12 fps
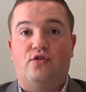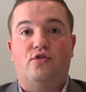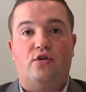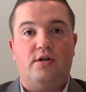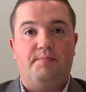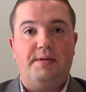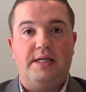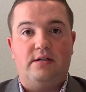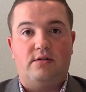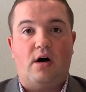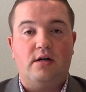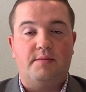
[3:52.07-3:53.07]
started being
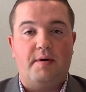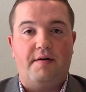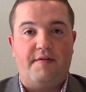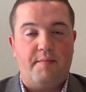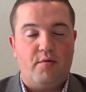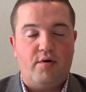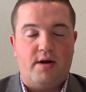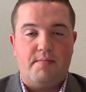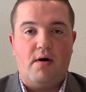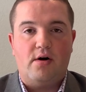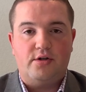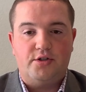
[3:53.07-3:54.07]
talked about, February and
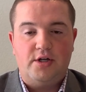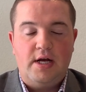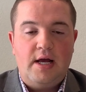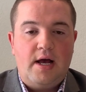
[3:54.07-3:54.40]
March,